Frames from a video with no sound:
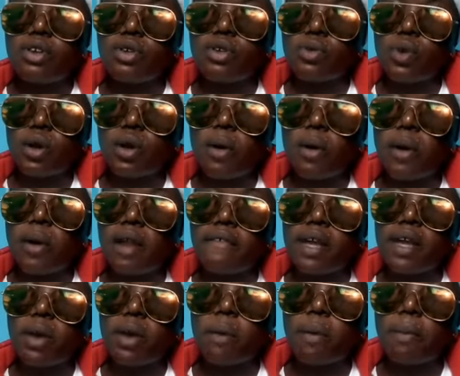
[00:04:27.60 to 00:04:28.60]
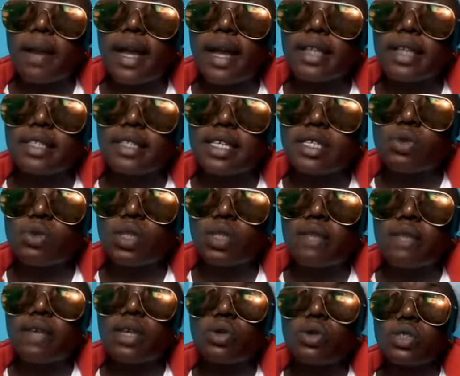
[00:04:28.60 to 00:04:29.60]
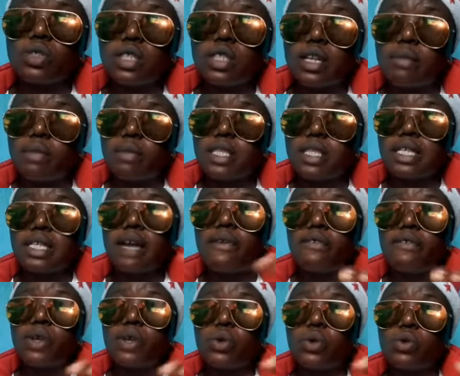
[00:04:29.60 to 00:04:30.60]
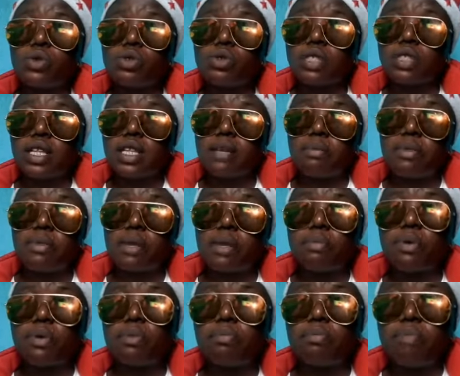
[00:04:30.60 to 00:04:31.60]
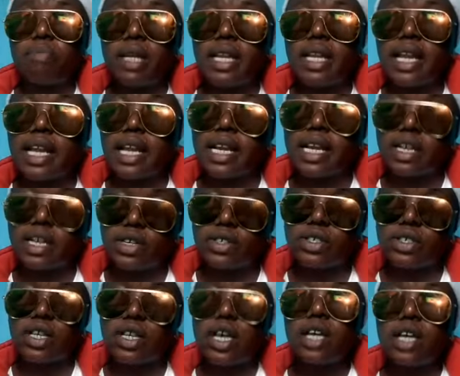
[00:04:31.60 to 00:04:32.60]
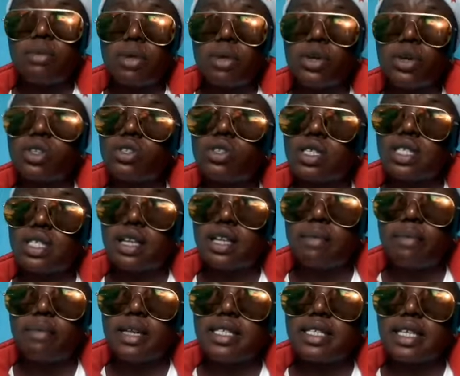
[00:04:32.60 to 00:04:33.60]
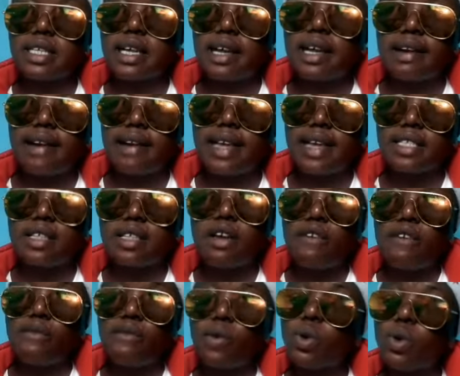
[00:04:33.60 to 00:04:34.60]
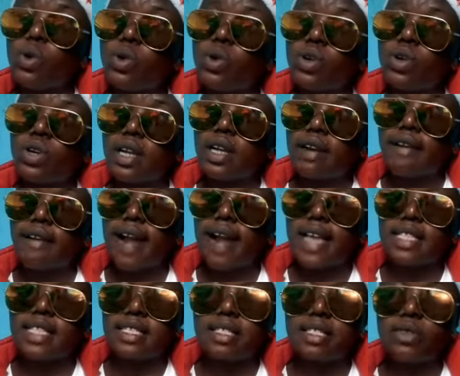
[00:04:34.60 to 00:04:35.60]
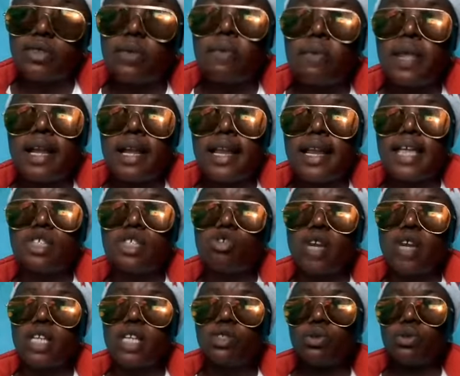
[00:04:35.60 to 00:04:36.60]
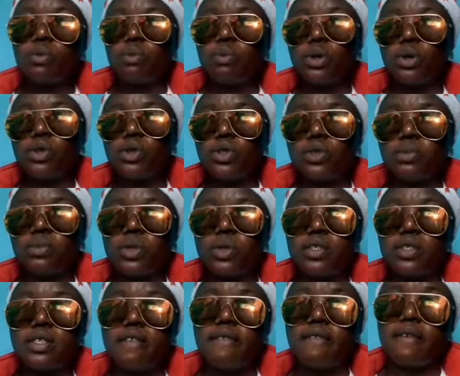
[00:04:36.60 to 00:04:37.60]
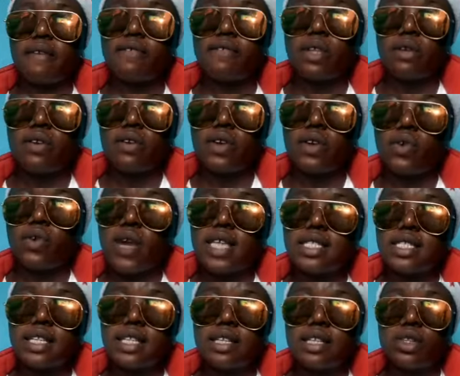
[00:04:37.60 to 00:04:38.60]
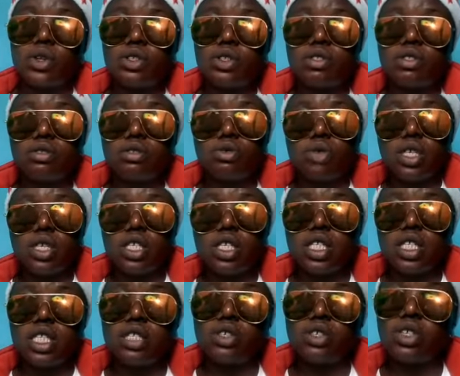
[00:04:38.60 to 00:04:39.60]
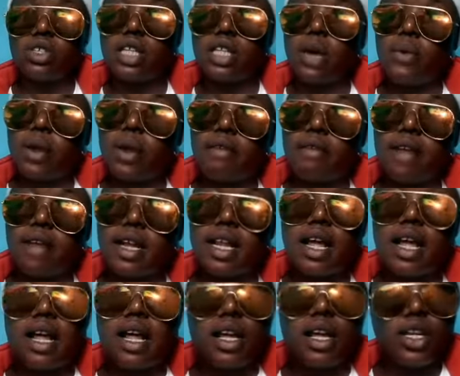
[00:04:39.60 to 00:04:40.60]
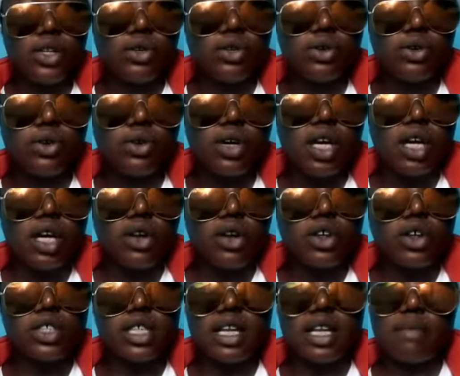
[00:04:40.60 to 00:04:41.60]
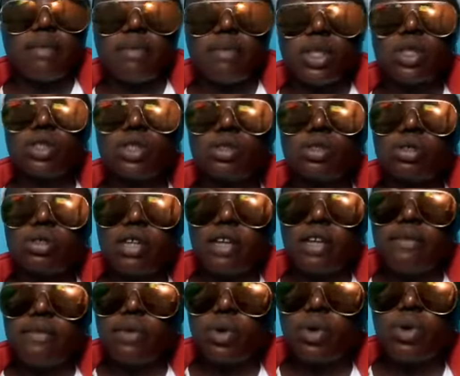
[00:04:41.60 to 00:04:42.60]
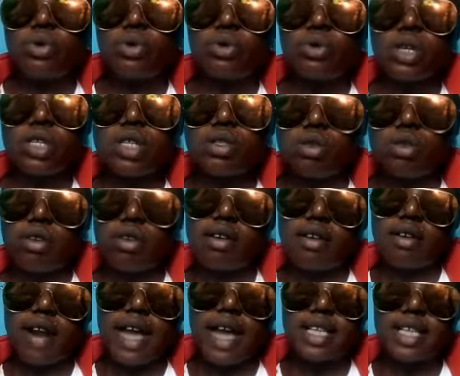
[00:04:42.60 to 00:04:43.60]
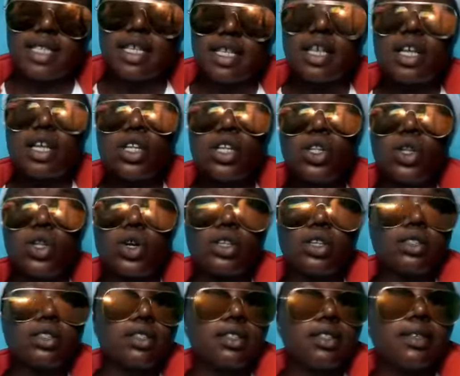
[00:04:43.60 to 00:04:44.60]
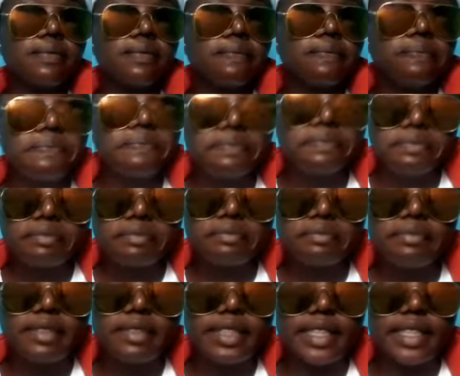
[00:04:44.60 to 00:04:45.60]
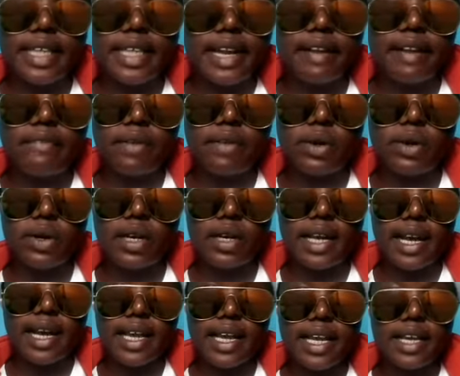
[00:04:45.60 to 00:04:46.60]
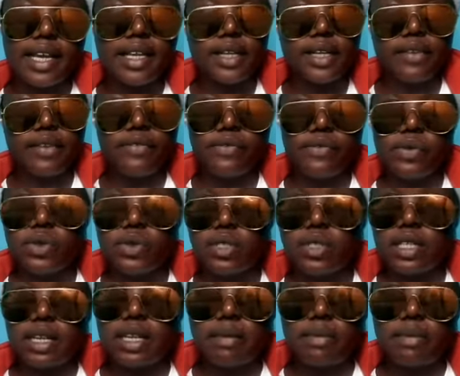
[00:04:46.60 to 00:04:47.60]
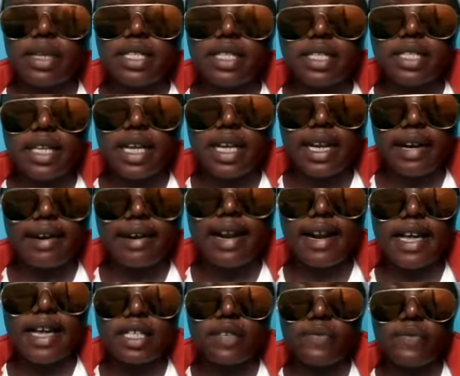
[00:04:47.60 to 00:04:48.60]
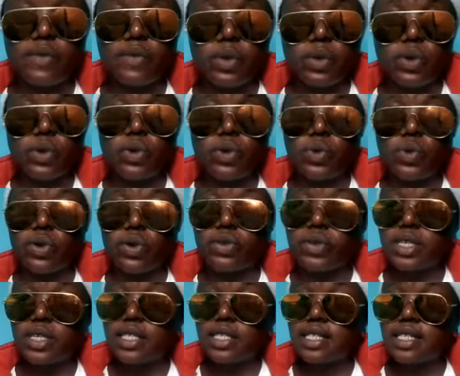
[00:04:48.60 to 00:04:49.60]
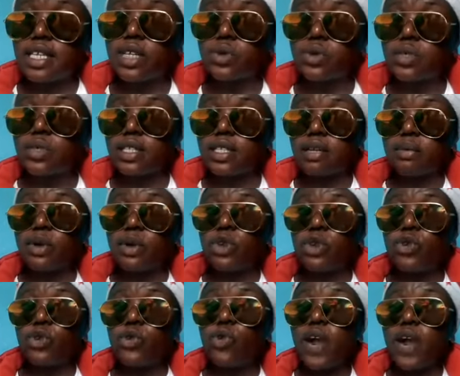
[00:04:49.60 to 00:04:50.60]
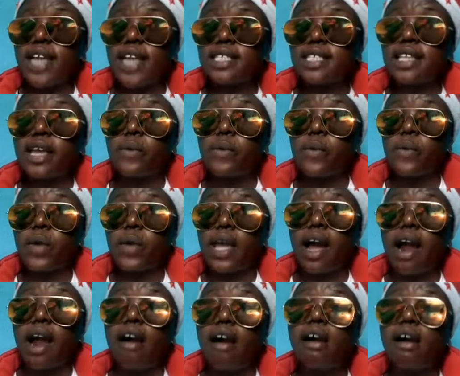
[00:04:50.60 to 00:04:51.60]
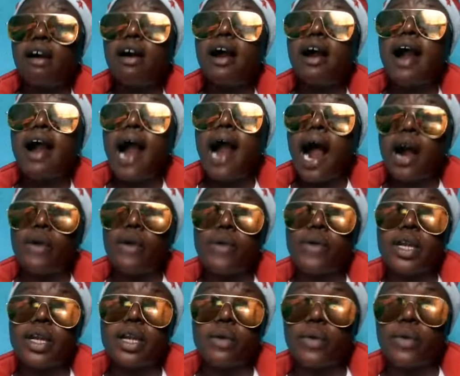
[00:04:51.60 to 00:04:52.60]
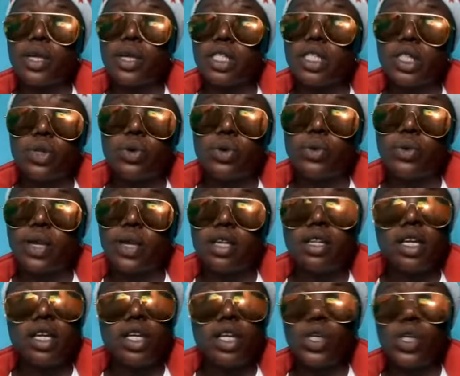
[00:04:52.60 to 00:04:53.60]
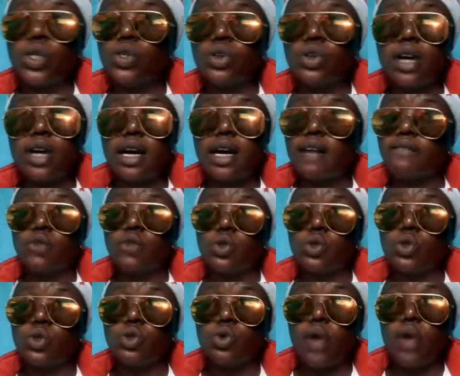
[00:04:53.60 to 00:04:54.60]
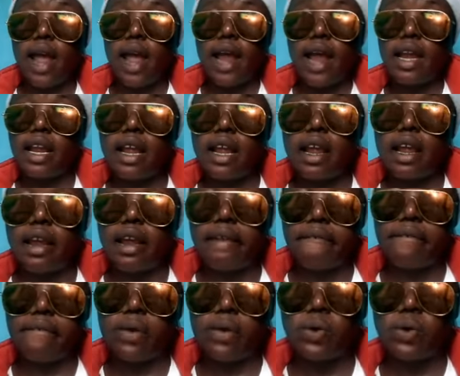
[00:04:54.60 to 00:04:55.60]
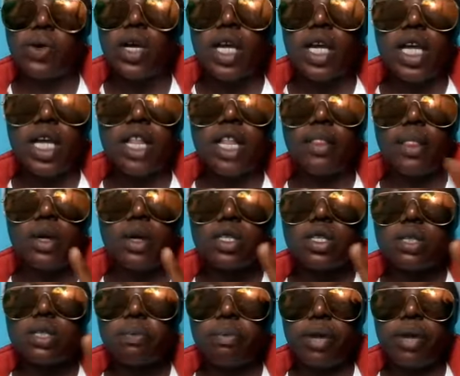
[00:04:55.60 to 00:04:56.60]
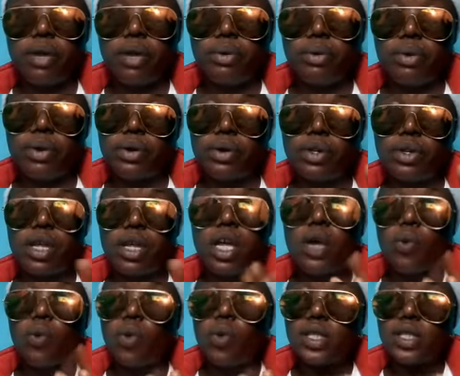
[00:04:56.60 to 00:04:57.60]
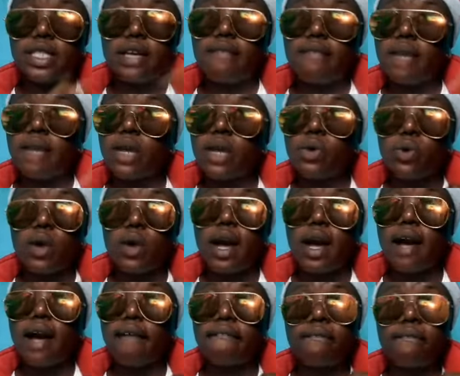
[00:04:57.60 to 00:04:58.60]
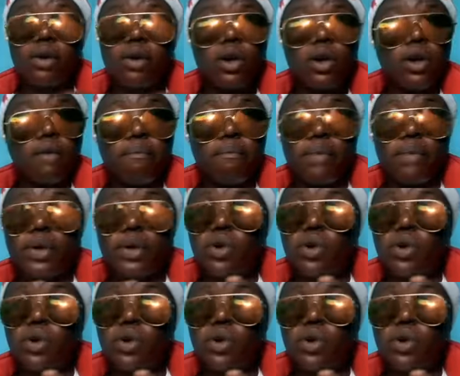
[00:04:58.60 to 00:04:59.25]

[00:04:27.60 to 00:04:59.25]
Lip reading: whatever your plan is, whatever you're celebrating, however you want to celebrate, but be like God, because you celebrated Christ. Follow Christ, you know, like try to build up yourself and follow Christ, and not doing it the other way around. You know, your celebration should give glory to Christ, not devil. Like, if you're celebrating Christ, if you know you're Christian, you celebrate Christ like we are, a way that we are doing. You don't have to do any evil in this period. Whatever you have, be